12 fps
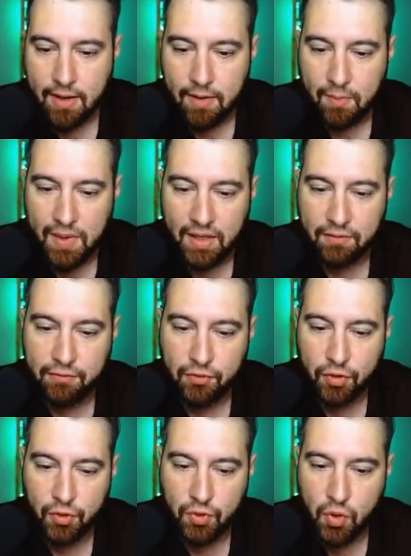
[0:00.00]

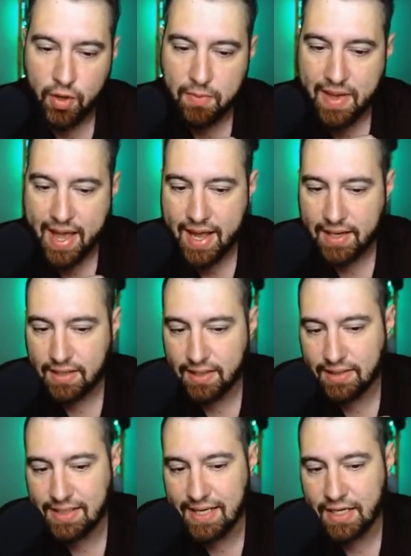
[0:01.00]
Mienfoo,
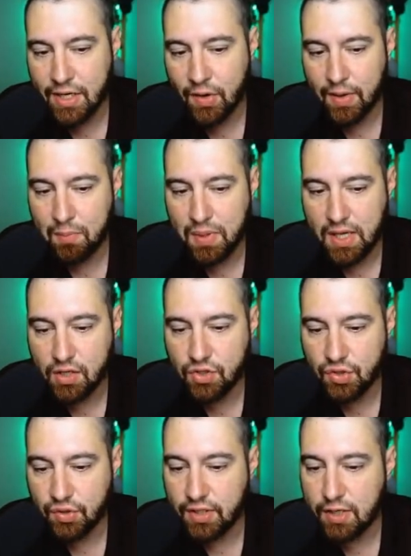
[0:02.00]
Noibat, Dino, and
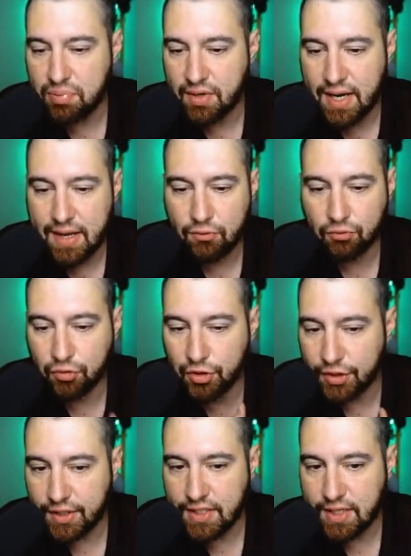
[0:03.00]
Pikachu Libre.
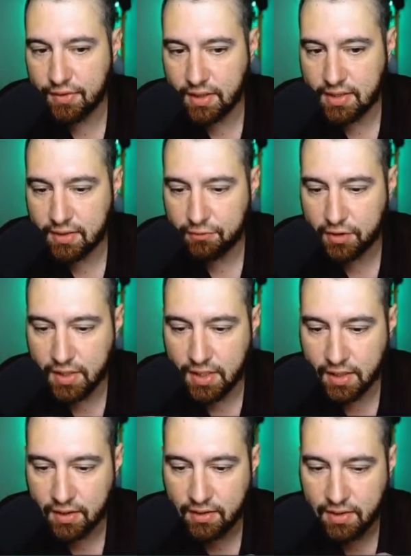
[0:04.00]
Really nothing different
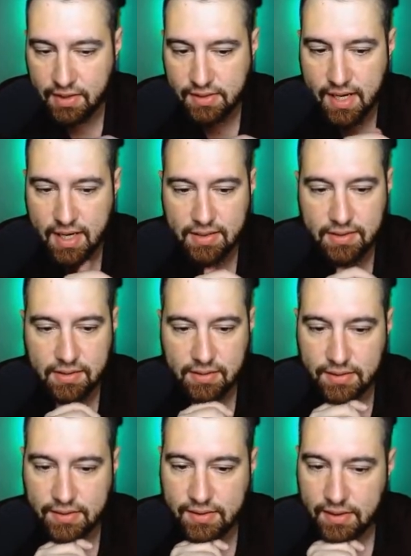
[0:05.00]
here in these
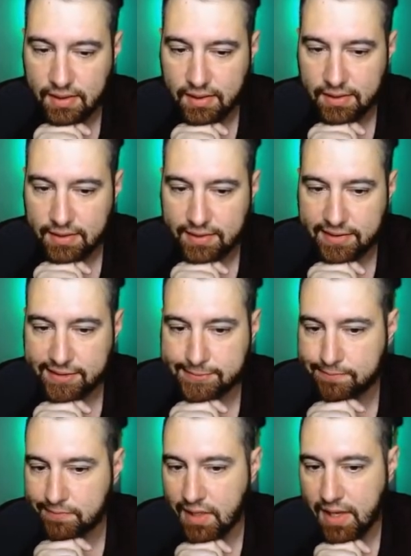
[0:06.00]
cases.
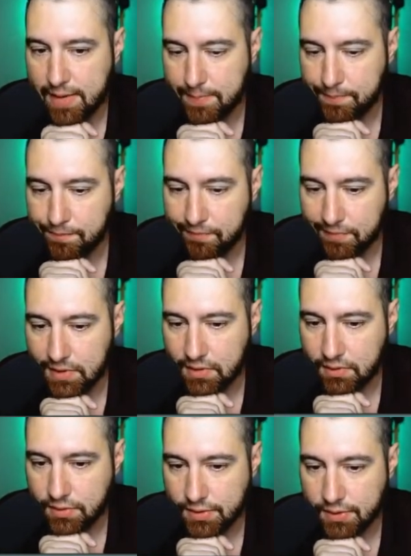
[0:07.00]
Yeah.
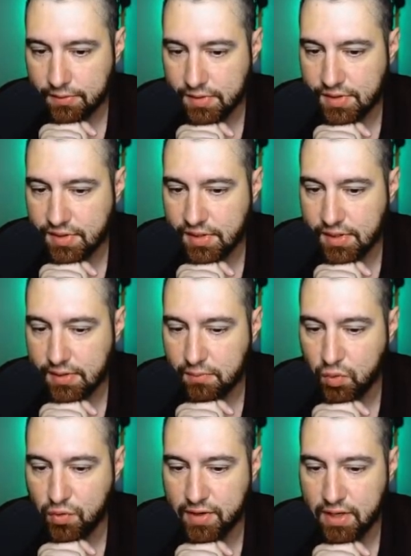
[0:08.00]
So we're just going to
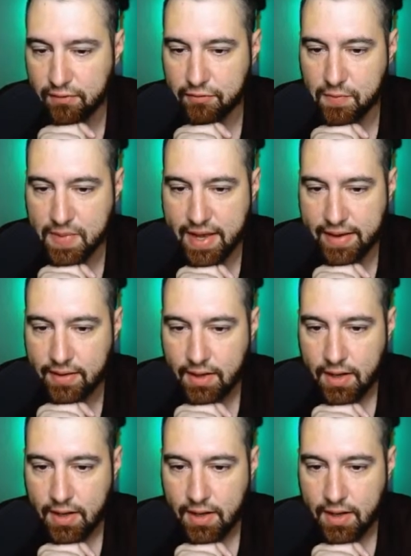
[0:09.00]
move on from that.